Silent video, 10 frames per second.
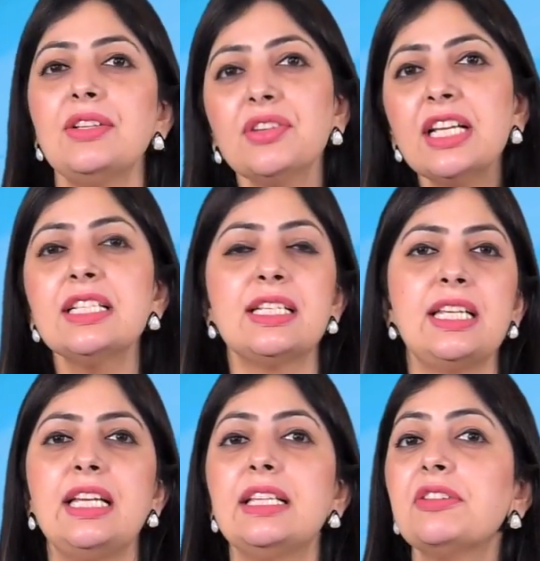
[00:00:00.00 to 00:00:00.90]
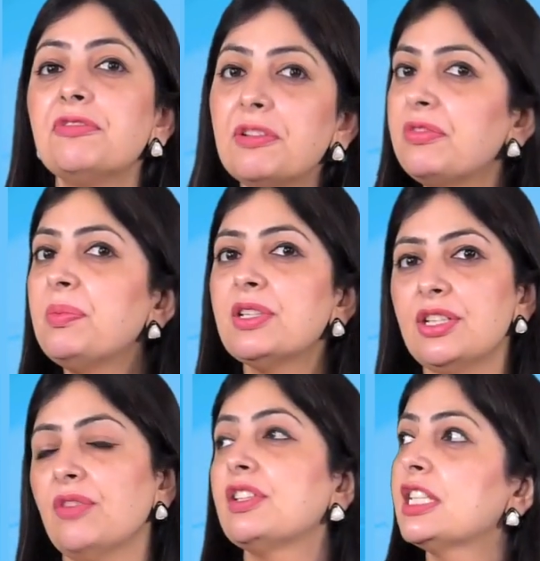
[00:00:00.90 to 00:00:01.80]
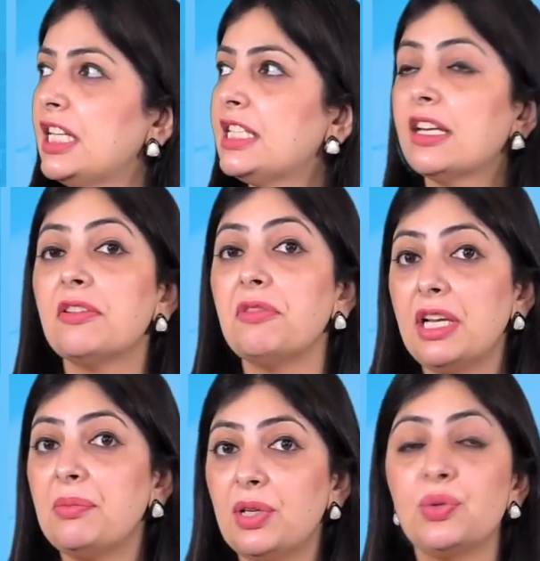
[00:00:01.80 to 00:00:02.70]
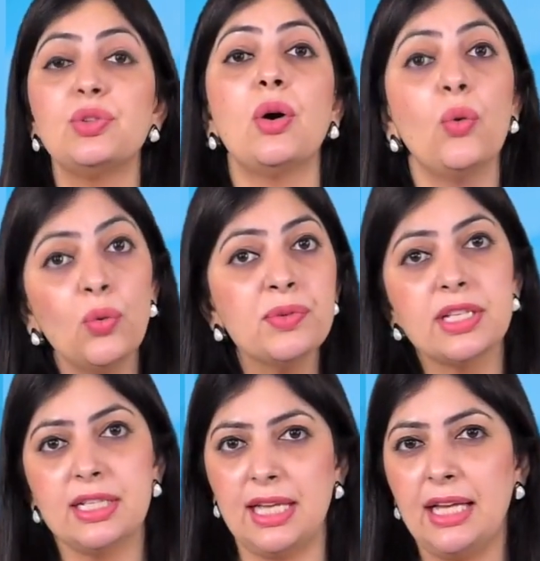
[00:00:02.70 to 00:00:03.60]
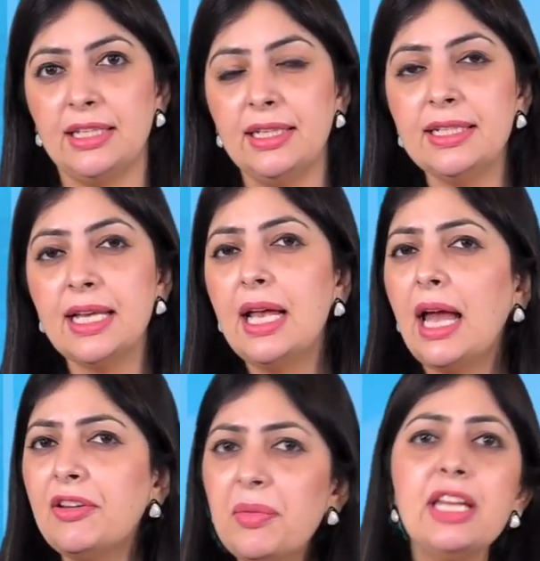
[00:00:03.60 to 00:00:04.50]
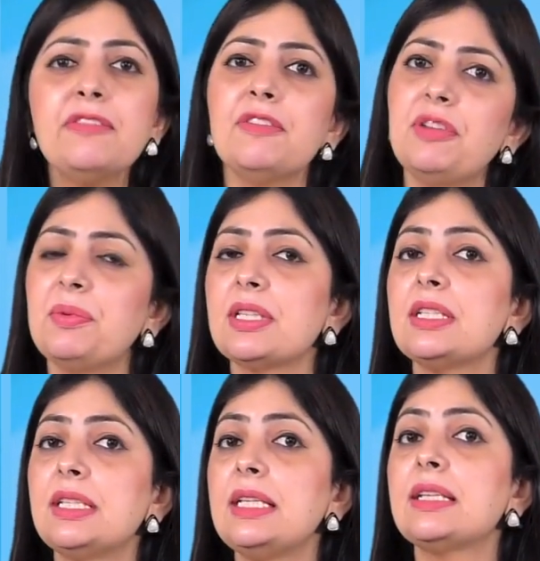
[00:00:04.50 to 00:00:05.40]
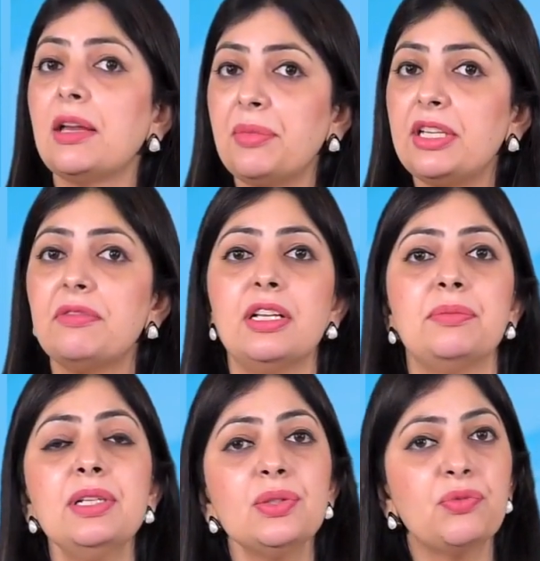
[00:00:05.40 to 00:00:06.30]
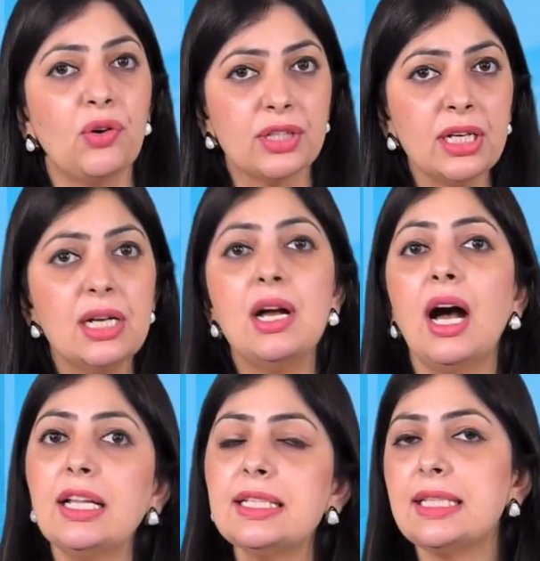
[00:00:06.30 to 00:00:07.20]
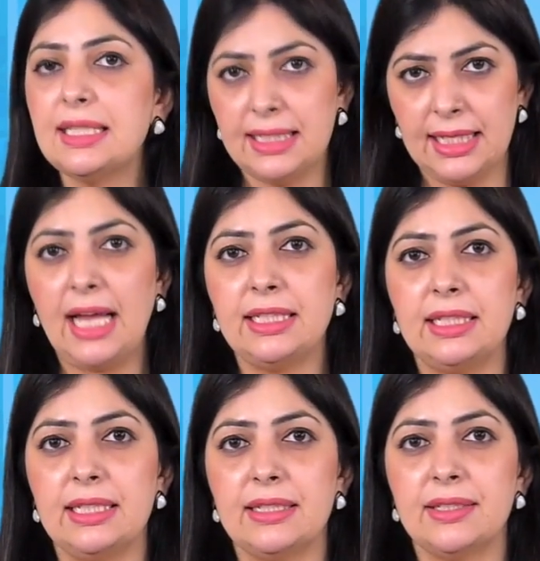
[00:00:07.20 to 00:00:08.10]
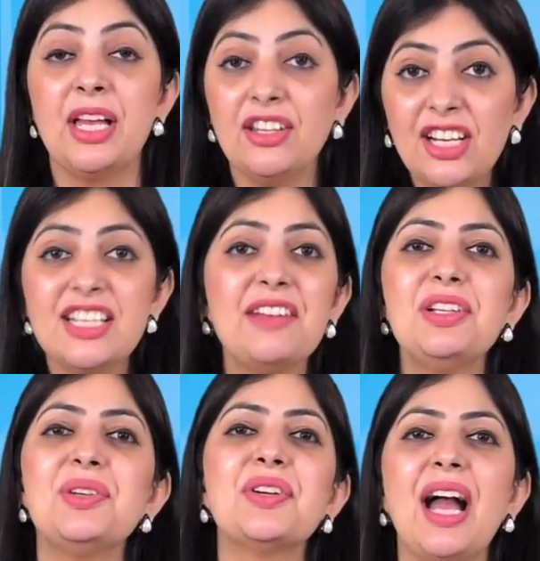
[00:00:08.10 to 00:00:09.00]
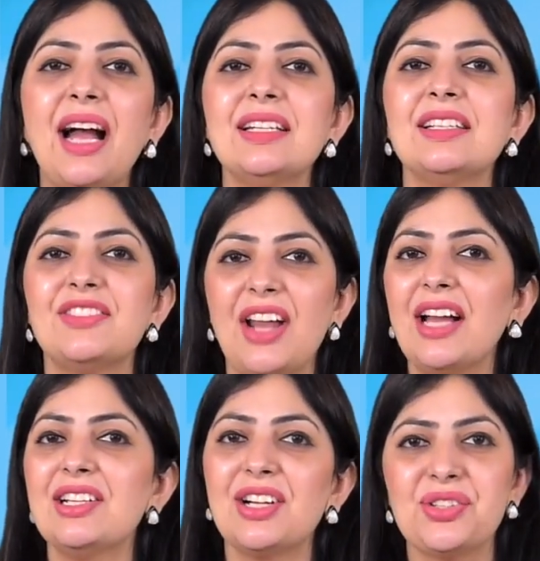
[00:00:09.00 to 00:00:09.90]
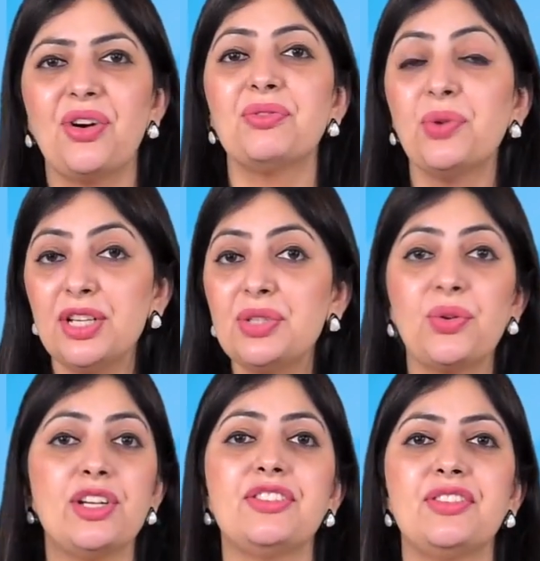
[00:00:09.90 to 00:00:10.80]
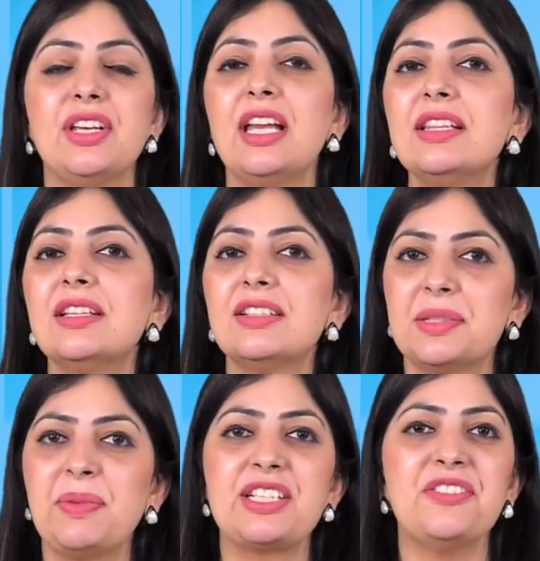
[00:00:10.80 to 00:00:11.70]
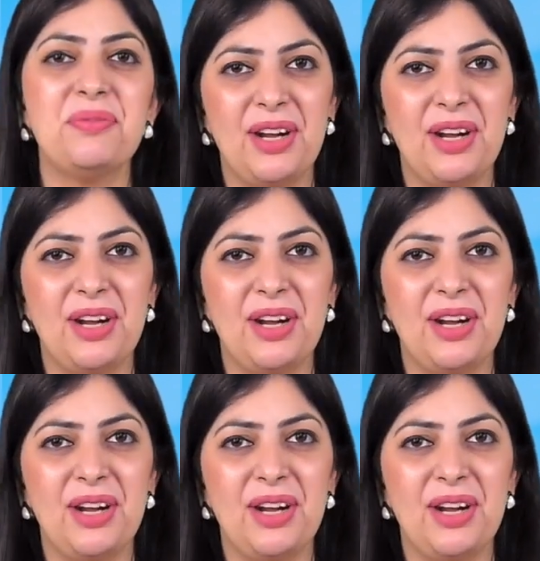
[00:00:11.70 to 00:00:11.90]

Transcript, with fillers: As you can see that 50% of the seats are available to the home state candidates and remaining 50% seats are made available for the other states candidates. Now, let's have a look at the rank cutoff 2023 in the respective